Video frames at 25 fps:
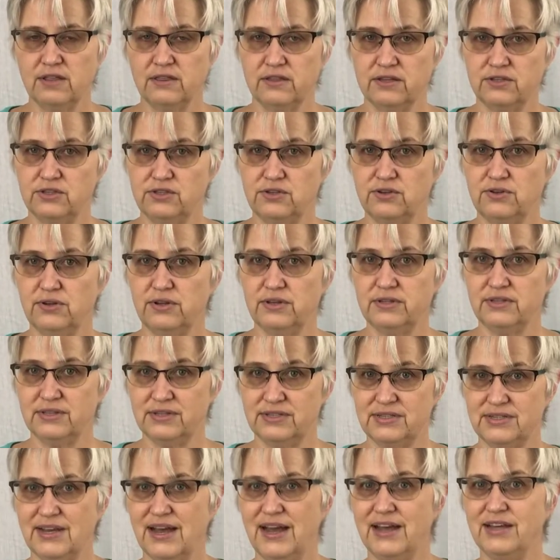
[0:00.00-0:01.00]
the student
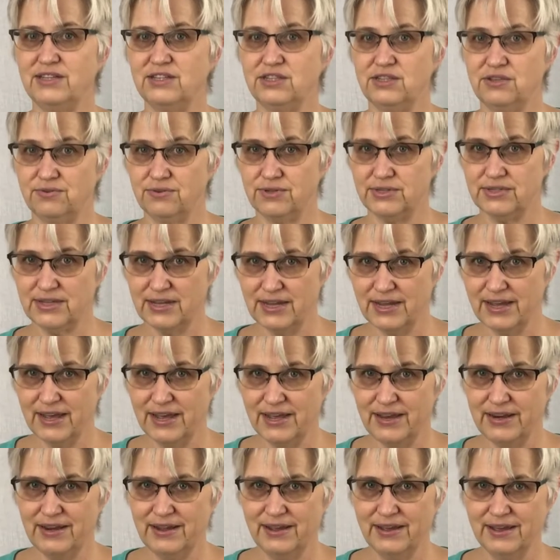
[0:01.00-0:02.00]
decides to
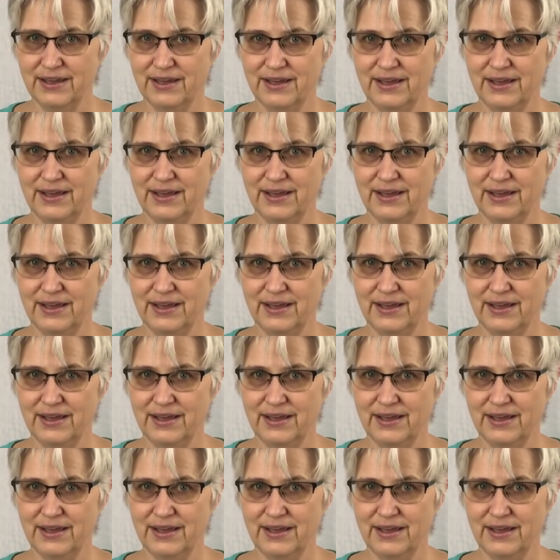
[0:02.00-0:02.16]
attend,